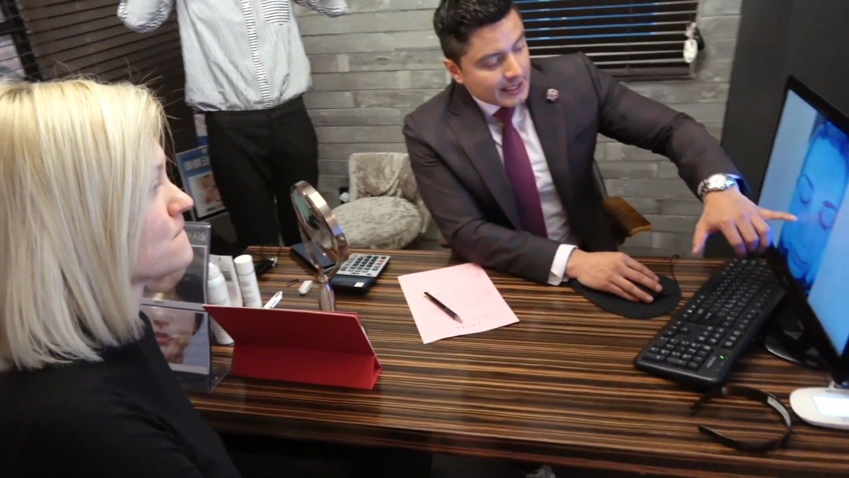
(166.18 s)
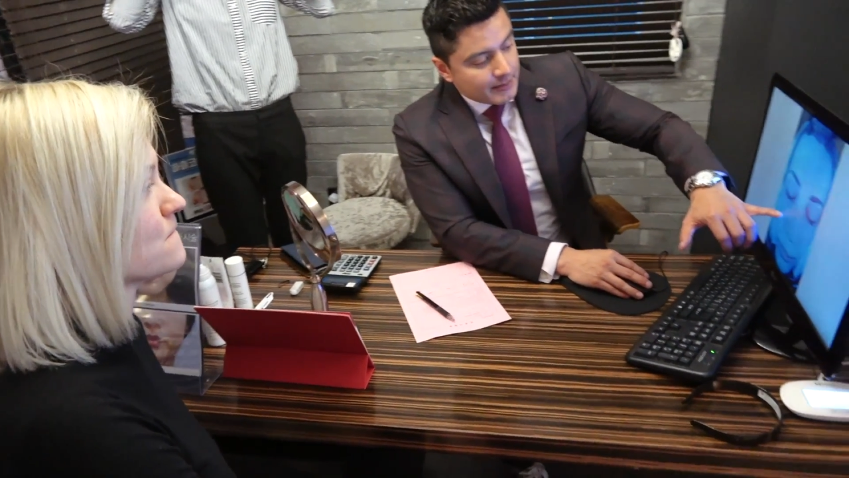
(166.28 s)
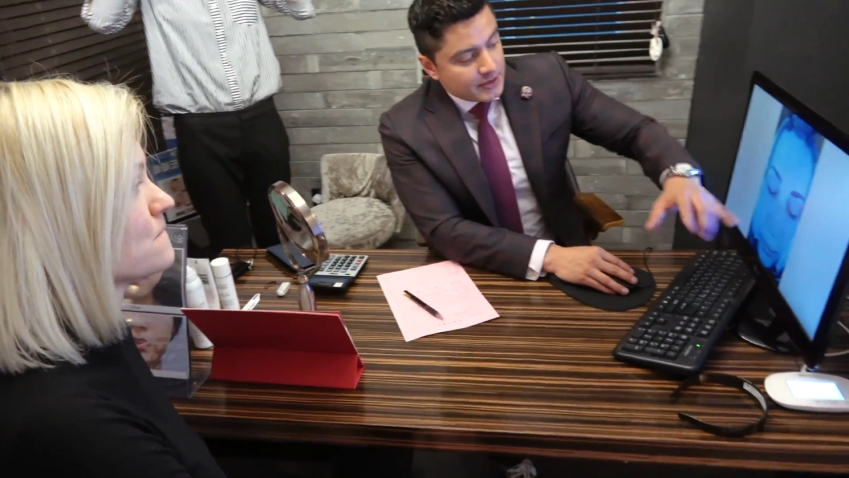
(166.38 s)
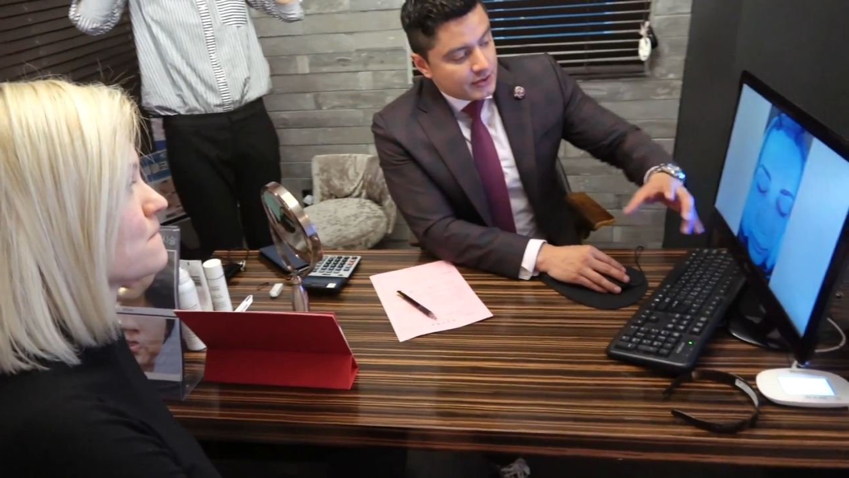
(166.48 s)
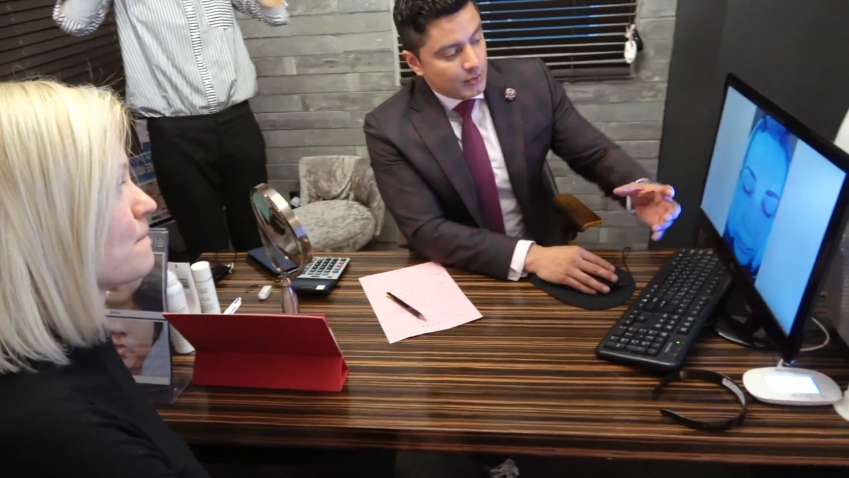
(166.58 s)

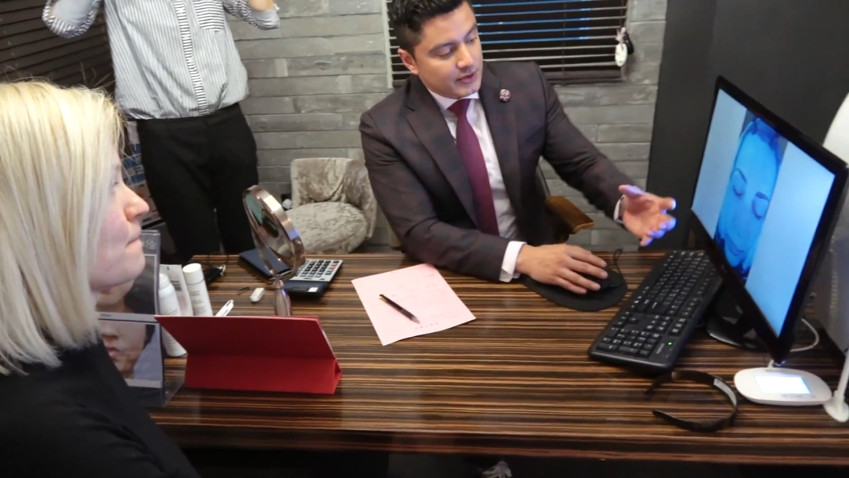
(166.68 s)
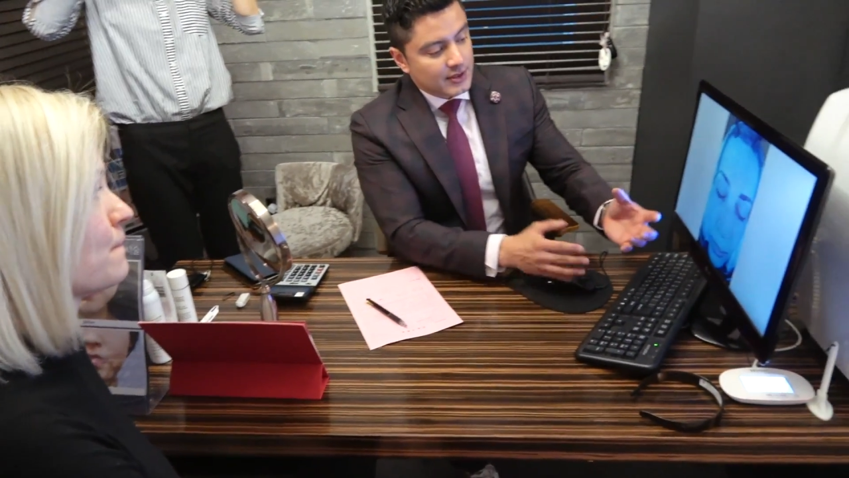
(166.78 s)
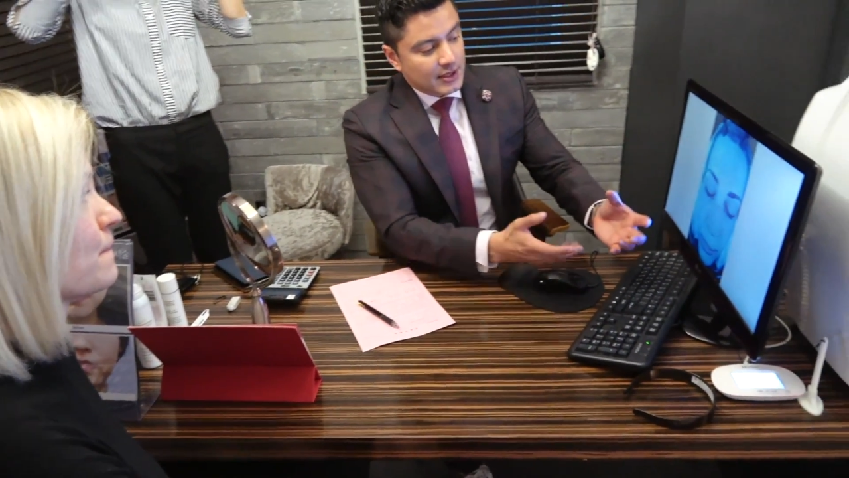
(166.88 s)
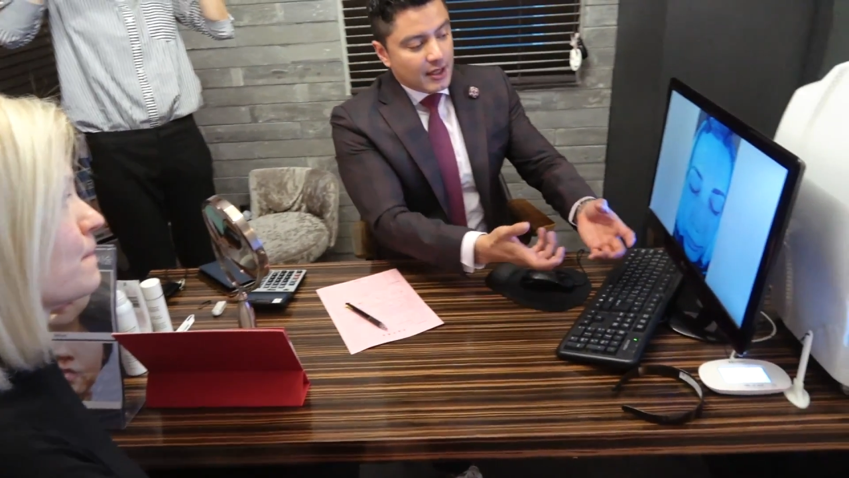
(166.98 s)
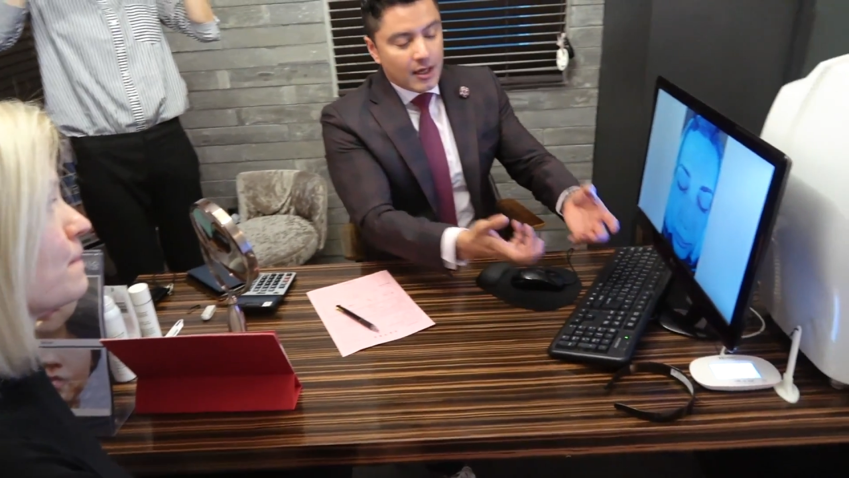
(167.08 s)
damage is what's
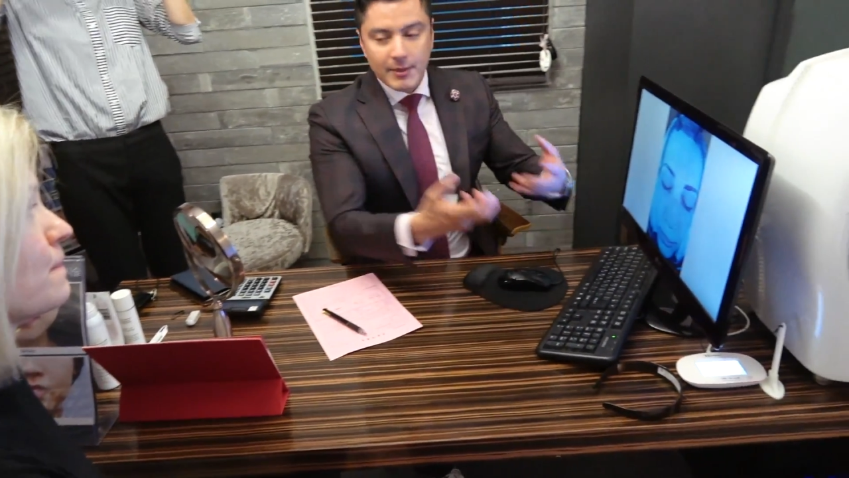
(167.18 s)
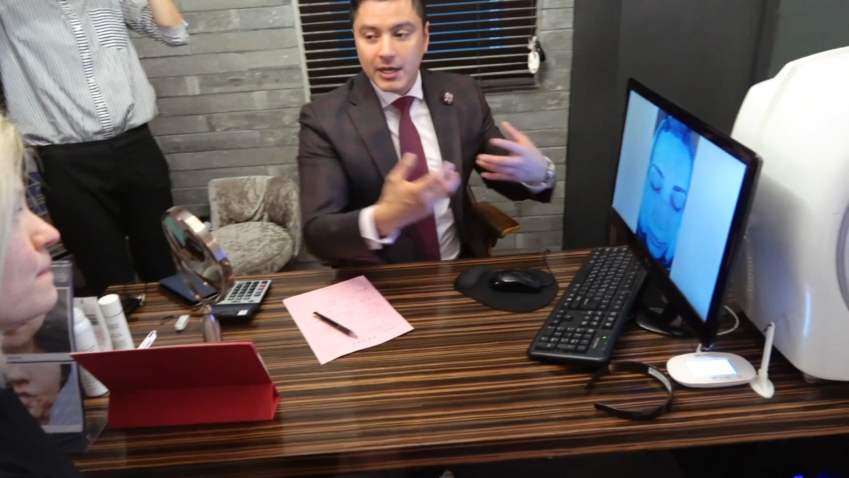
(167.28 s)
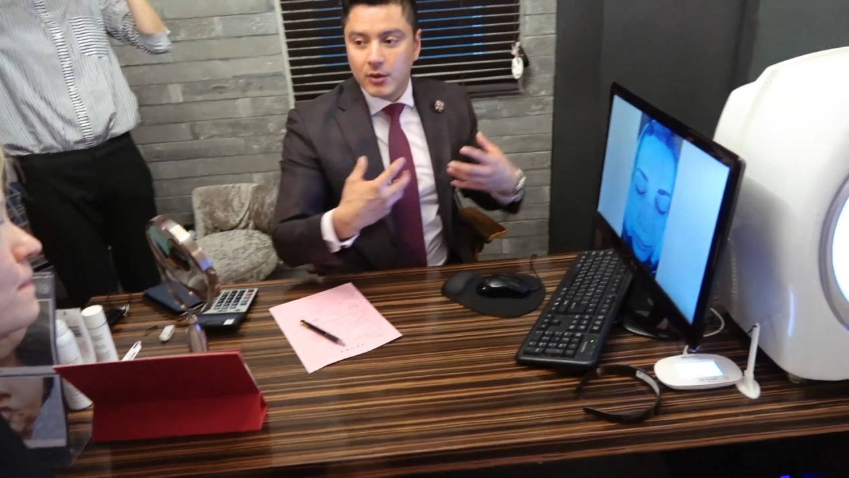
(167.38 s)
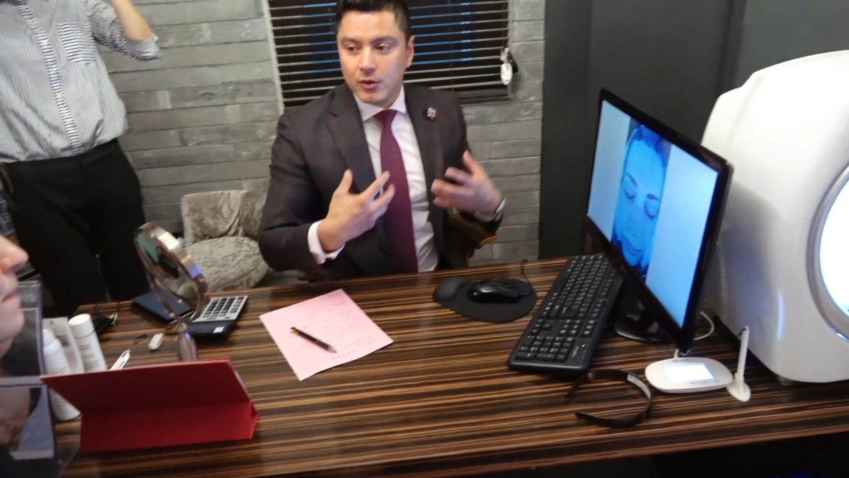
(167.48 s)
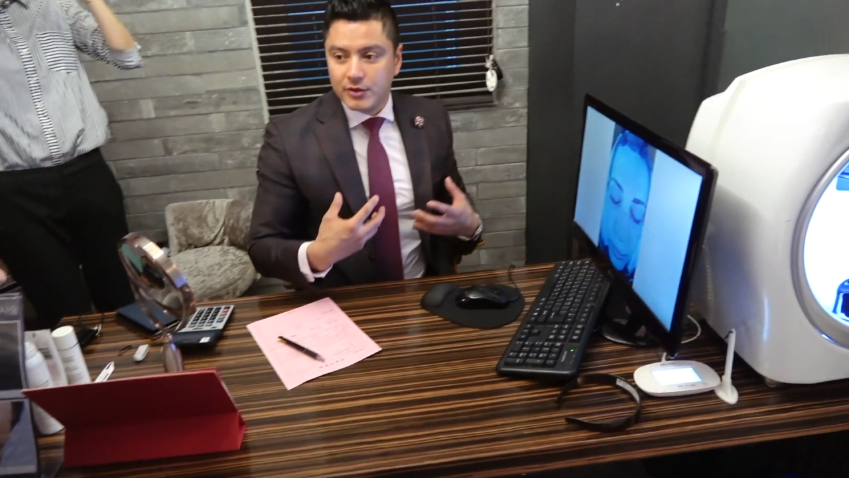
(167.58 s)
going to come
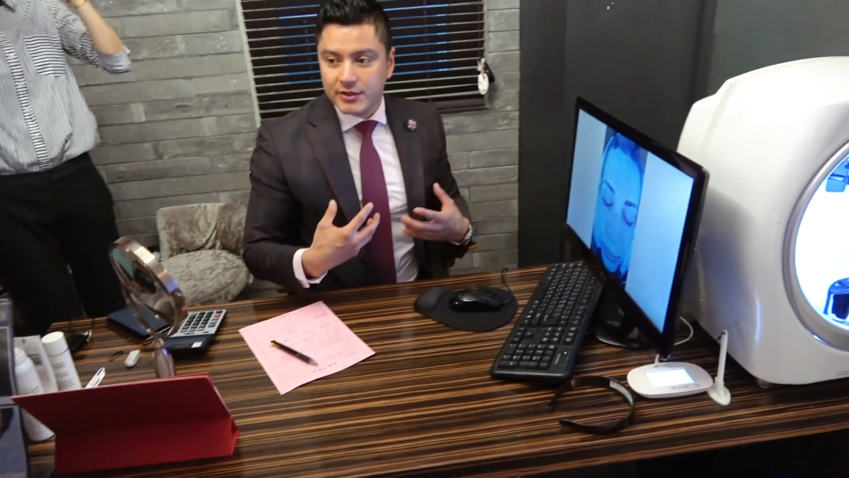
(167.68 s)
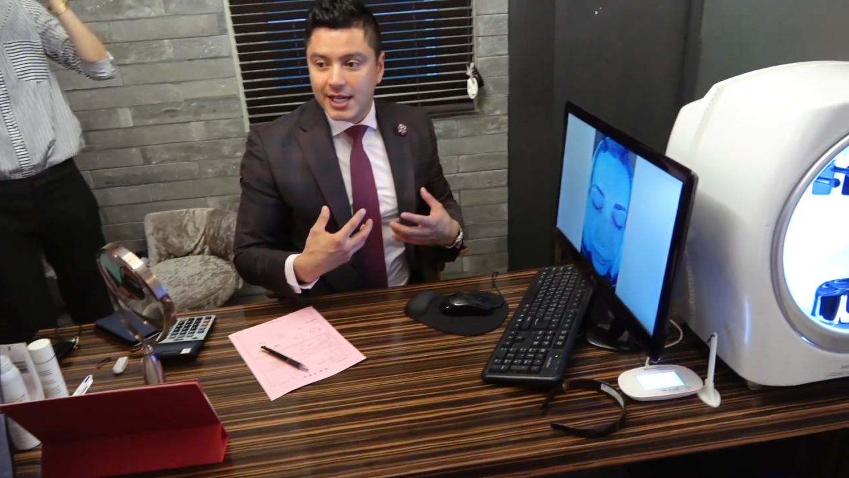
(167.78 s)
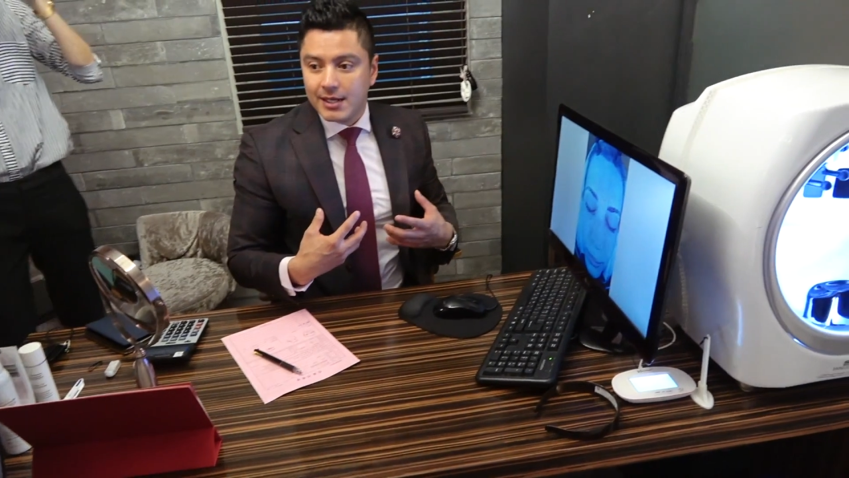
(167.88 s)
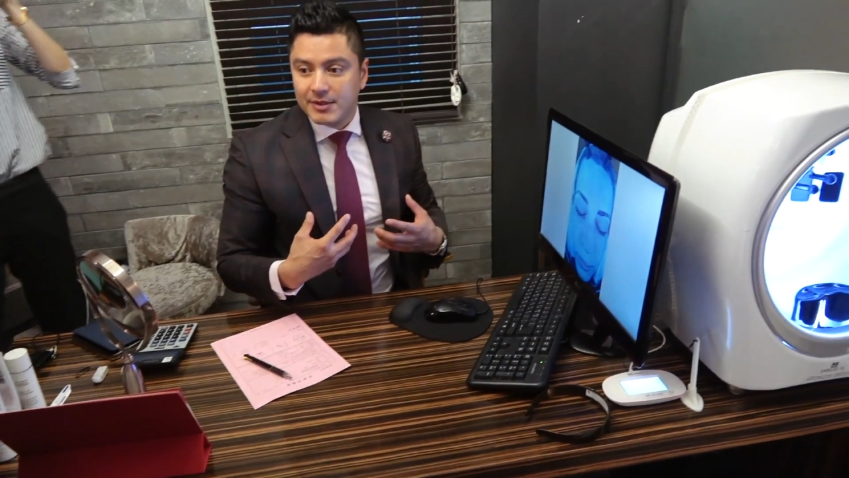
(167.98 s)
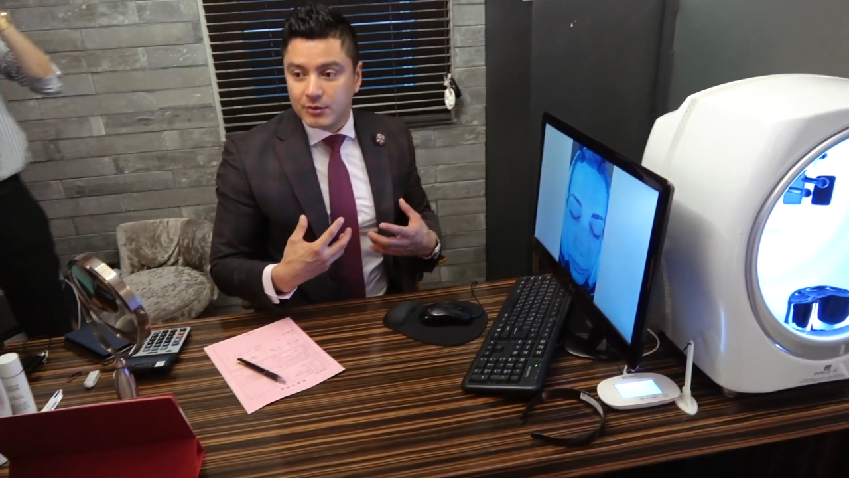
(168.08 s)
out over
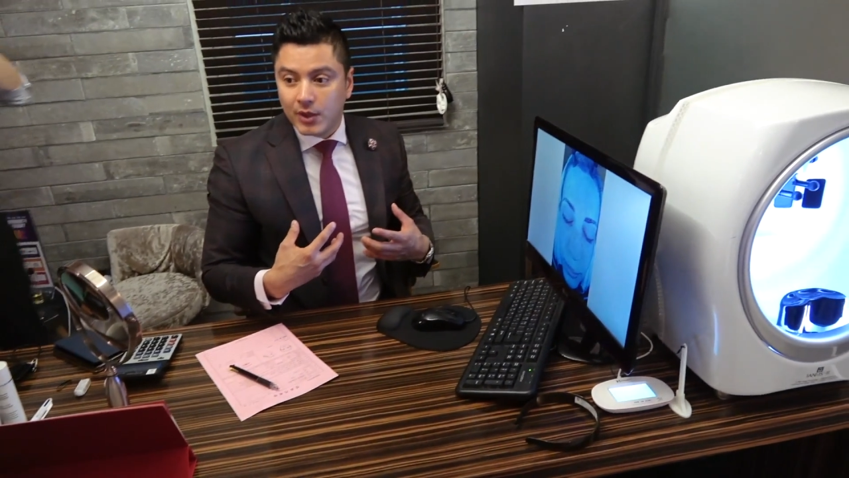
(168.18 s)
time as